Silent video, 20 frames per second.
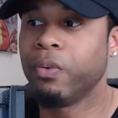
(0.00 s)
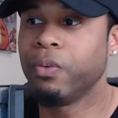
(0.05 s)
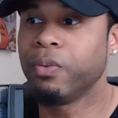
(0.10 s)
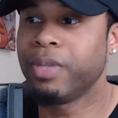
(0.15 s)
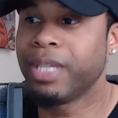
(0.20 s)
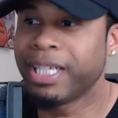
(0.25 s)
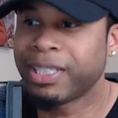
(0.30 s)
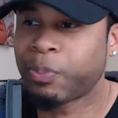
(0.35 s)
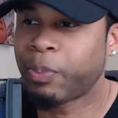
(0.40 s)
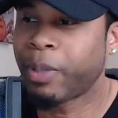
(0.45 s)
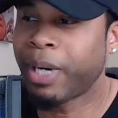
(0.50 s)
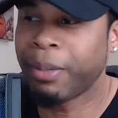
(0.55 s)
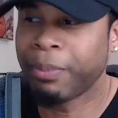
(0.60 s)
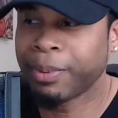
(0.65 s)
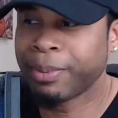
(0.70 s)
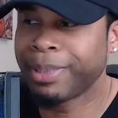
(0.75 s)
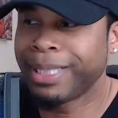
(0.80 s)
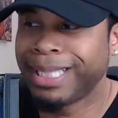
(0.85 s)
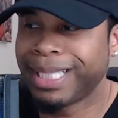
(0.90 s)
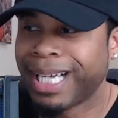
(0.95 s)
that's
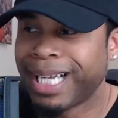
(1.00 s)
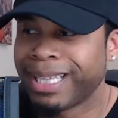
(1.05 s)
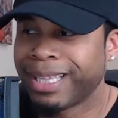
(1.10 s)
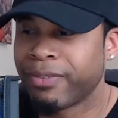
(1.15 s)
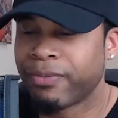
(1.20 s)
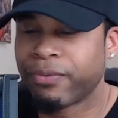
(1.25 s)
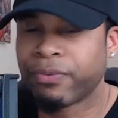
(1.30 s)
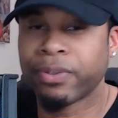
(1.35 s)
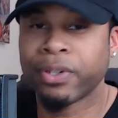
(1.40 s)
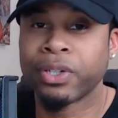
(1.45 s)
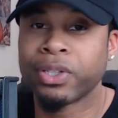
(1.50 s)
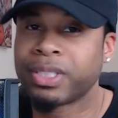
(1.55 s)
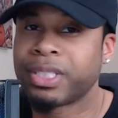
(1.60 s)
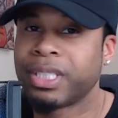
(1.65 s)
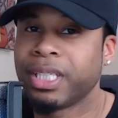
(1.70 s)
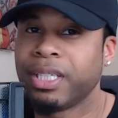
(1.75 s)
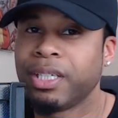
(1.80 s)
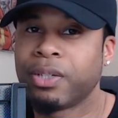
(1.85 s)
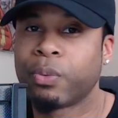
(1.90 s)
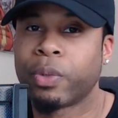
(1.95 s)
probably not the first
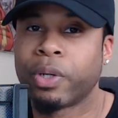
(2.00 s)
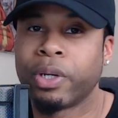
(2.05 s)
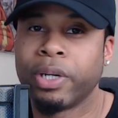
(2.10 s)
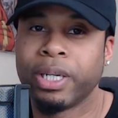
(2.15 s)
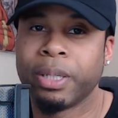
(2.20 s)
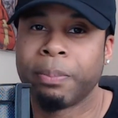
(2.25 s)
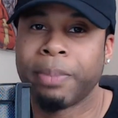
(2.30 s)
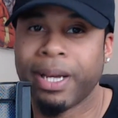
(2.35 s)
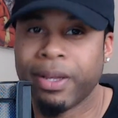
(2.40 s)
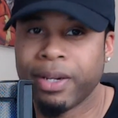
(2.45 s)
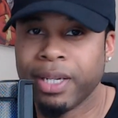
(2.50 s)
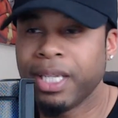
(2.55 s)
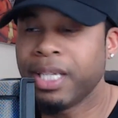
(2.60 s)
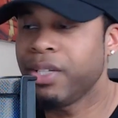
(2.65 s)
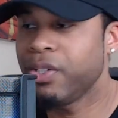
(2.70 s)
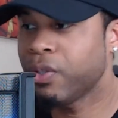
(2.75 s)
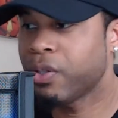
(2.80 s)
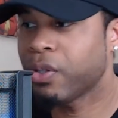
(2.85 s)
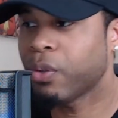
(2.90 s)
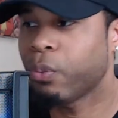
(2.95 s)
thing you're worried about.
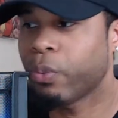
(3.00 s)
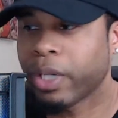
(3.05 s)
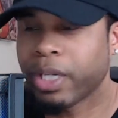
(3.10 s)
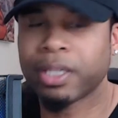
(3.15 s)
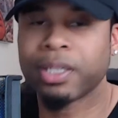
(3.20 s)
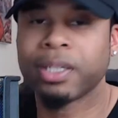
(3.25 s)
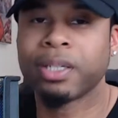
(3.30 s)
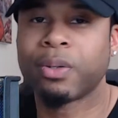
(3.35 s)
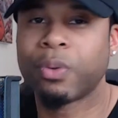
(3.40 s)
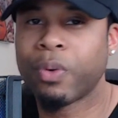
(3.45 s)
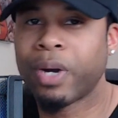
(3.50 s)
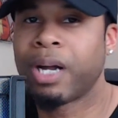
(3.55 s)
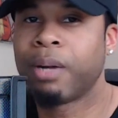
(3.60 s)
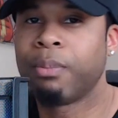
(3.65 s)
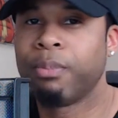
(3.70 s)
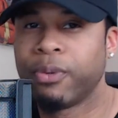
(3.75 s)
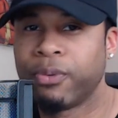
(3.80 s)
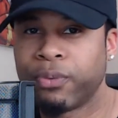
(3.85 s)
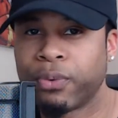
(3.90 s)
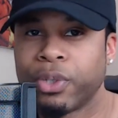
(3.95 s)
And you could wait a little while
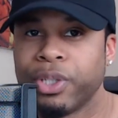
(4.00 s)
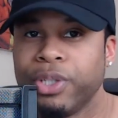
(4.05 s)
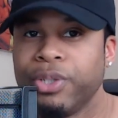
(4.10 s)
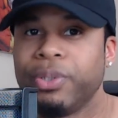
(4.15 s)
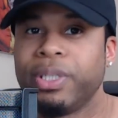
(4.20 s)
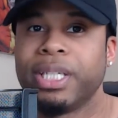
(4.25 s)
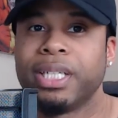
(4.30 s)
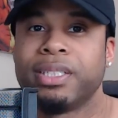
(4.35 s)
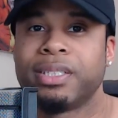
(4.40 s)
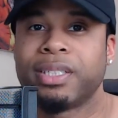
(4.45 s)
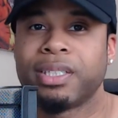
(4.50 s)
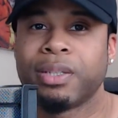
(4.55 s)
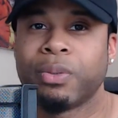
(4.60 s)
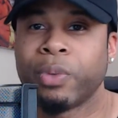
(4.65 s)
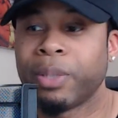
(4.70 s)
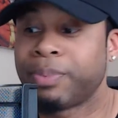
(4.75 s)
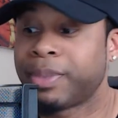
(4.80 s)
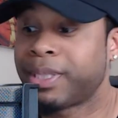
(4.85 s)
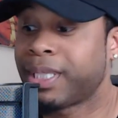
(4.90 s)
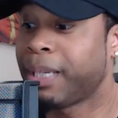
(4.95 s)
before you get into the
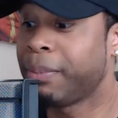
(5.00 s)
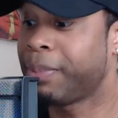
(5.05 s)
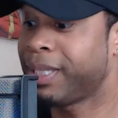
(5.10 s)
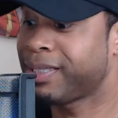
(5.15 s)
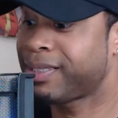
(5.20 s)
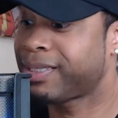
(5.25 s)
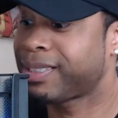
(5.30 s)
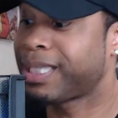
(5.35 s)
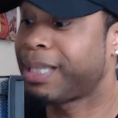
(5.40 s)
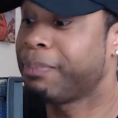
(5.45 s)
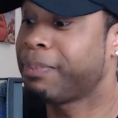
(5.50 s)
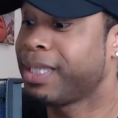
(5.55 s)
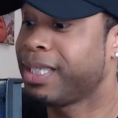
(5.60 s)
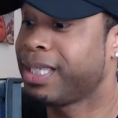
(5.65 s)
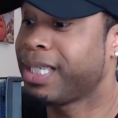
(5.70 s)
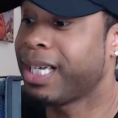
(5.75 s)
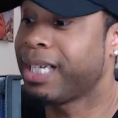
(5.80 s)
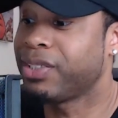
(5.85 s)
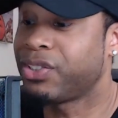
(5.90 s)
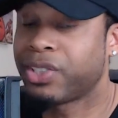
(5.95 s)
website, but it's something
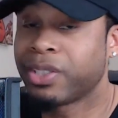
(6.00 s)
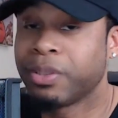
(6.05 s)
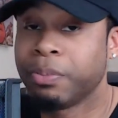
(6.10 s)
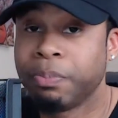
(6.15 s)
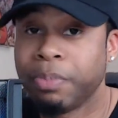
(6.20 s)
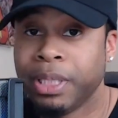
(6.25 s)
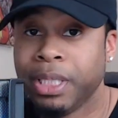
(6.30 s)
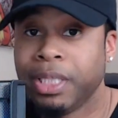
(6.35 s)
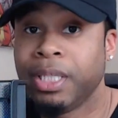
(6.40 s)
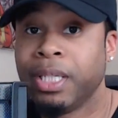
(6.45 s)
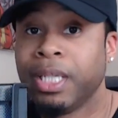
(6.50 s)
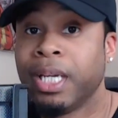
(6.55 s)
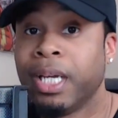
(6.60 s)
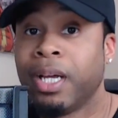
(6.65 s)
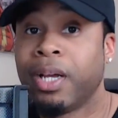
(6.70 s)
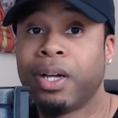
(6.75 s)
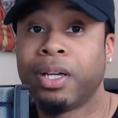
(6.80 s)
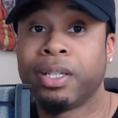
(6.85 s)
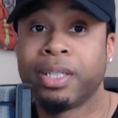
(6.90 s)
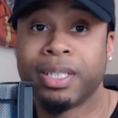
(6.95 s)
that should be
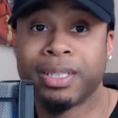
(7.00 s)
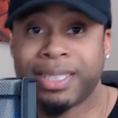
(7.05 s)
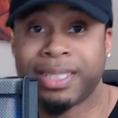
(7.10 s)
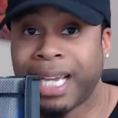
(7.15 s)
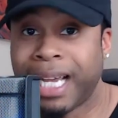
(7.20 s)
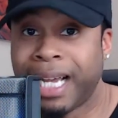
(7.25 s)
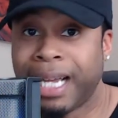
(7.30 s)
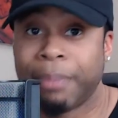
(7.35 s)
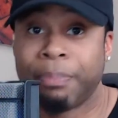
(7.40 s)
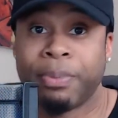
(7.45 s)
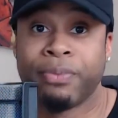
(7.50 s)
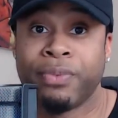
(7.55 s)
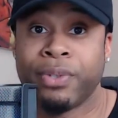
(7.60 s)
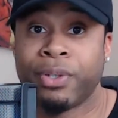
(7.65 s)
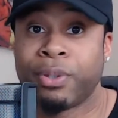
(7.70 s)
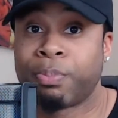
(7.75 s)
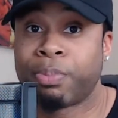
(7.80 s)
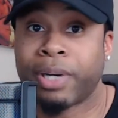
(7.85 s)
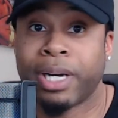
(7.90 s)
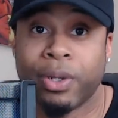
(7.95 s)
on the top of
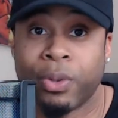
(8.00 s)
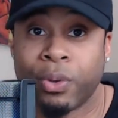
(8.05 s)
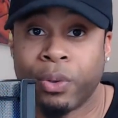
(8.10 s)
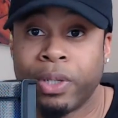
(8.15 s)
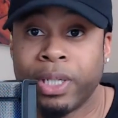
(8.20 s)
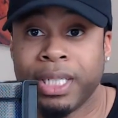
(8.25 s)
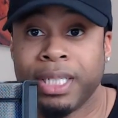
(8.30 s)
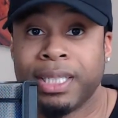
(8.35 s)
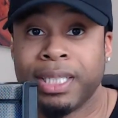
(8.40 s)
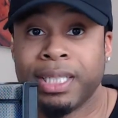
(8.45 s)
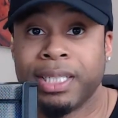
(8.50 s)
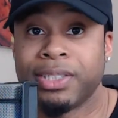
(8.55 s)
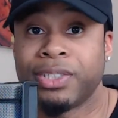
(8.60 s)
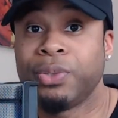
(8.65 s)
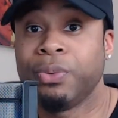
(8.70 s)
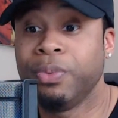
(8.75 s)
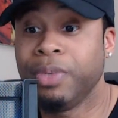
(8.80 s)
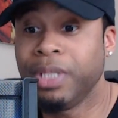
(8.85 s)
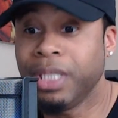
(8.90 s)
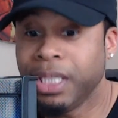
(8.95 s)
your priority list.
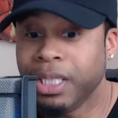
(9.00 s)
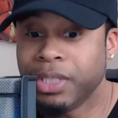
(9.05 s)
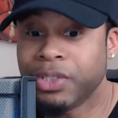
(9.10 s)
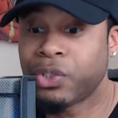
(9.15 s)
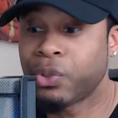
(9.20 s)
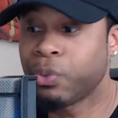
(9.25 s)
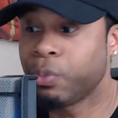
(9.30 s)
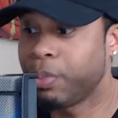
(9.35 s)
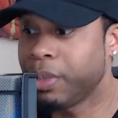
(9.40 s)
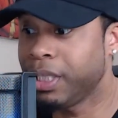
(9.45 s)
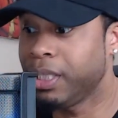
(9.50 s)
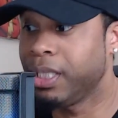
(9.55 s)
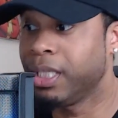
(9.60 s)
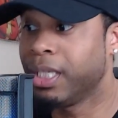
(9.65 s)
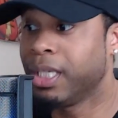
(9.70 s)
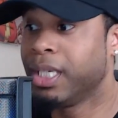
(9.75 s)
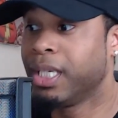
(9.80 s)
You need to be